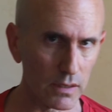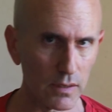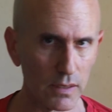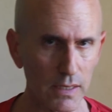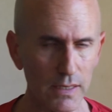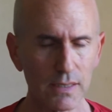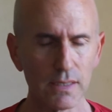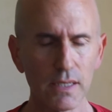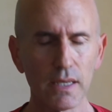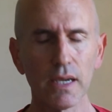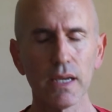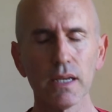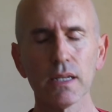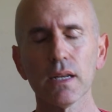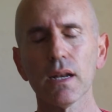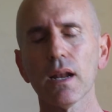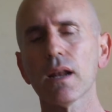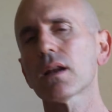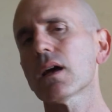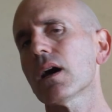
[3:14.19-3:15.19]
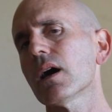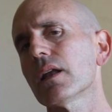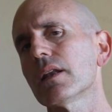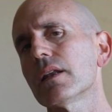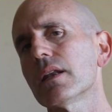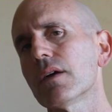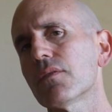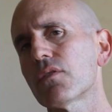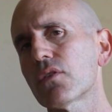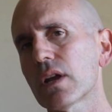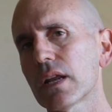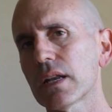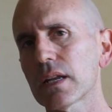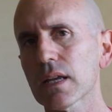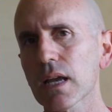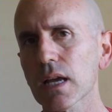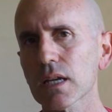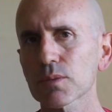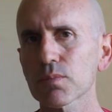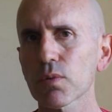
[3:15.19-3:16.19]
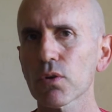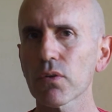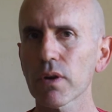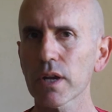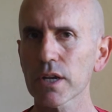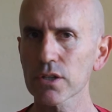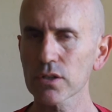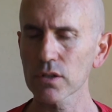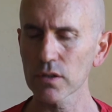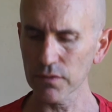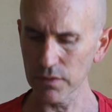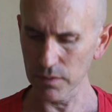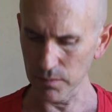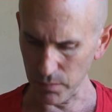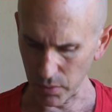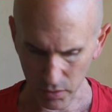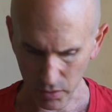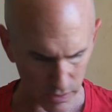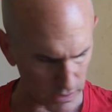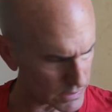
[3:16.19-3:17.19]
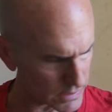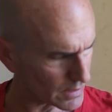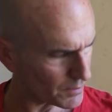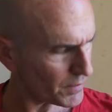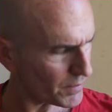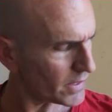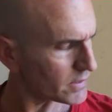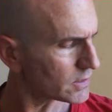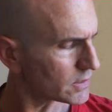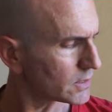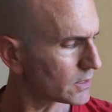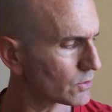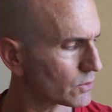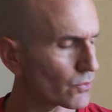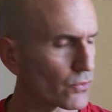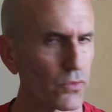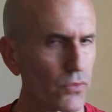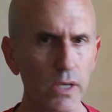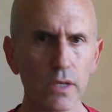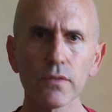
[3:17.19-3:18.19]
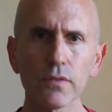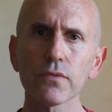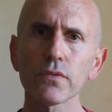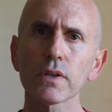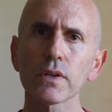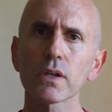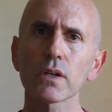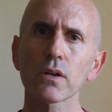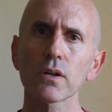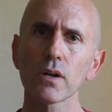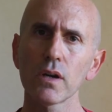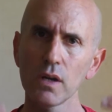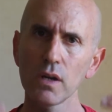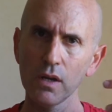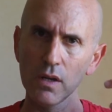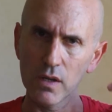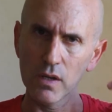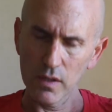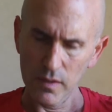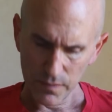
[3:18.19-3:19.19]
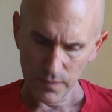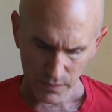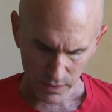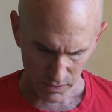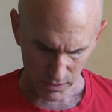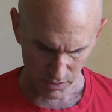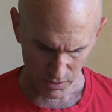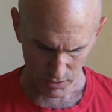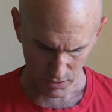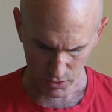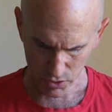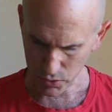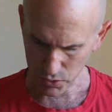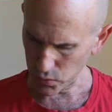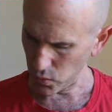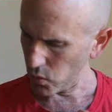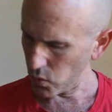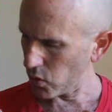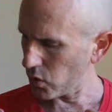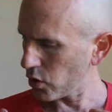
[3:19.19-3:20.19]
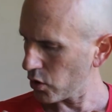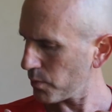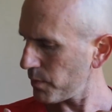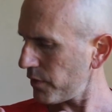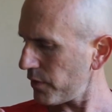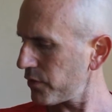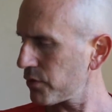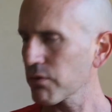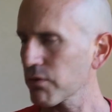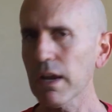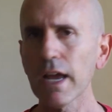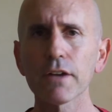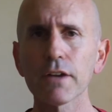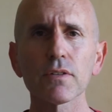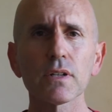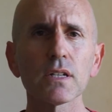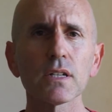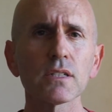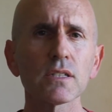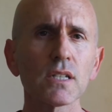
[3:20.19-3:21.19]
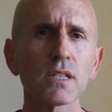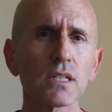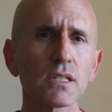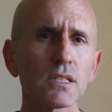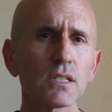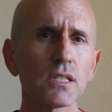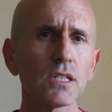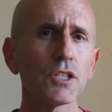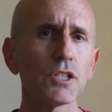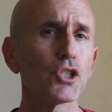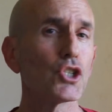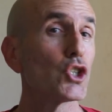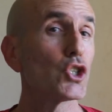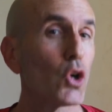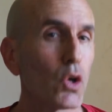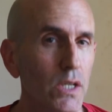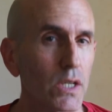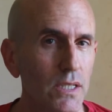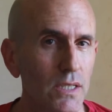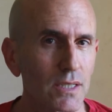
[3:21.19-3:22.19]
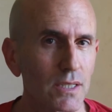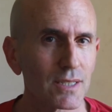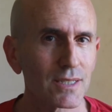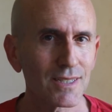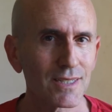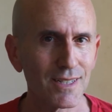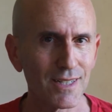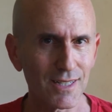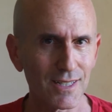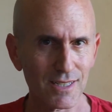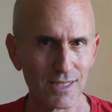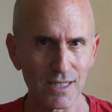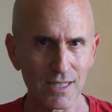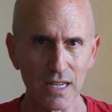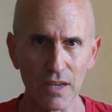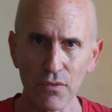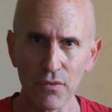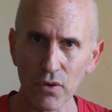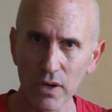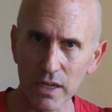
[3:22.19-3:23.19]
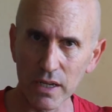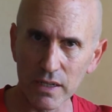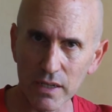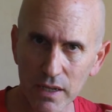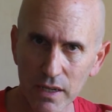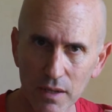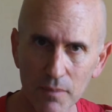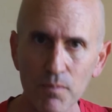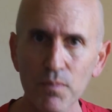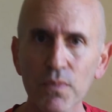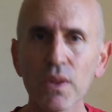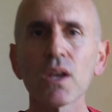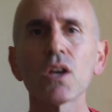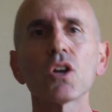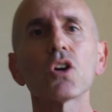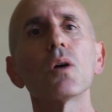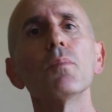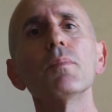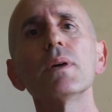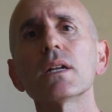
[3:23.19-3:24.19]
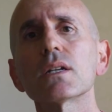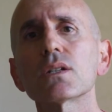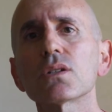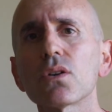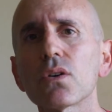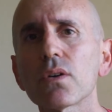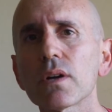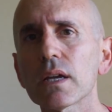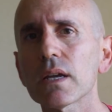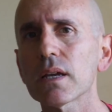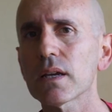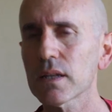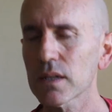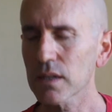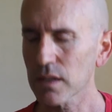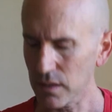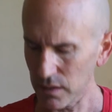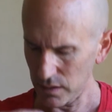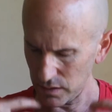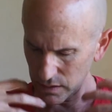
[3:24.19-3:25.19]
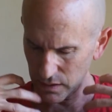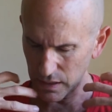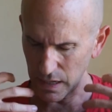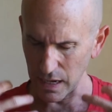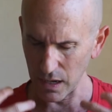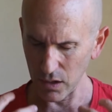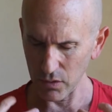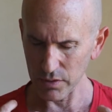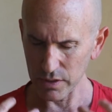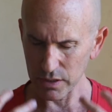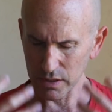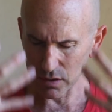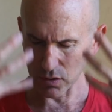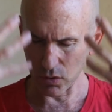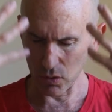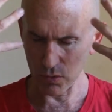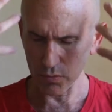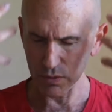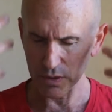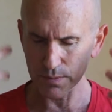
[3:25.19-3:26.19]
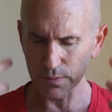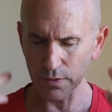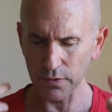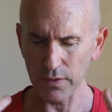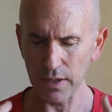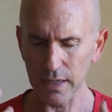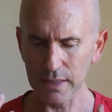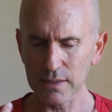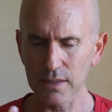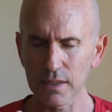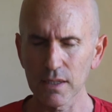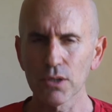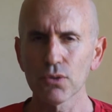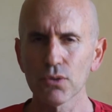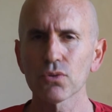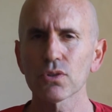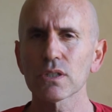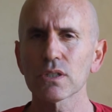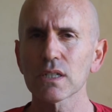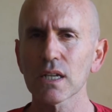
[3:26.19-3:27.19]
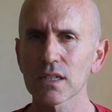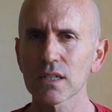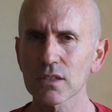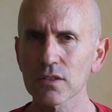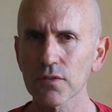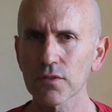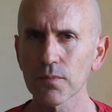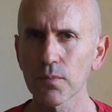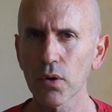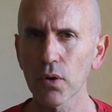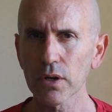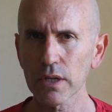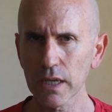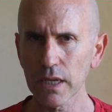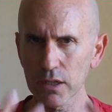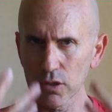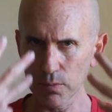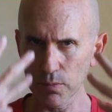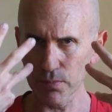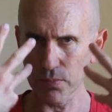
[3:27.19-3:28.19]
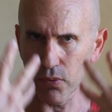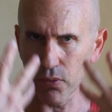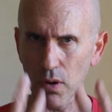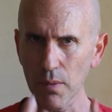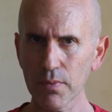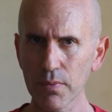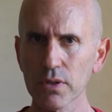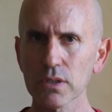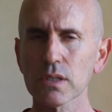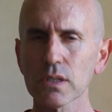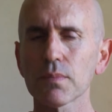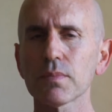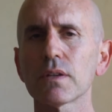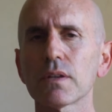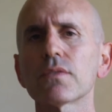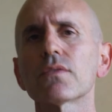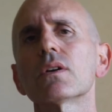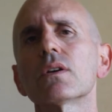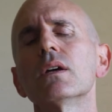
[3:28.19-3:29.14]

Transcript: instigating a never-ending exploration of the body's capacity to reconfigure its swarm of 360 joints in its never-ending combinatory, and how this always provides a new sense of body, a new proprioceptive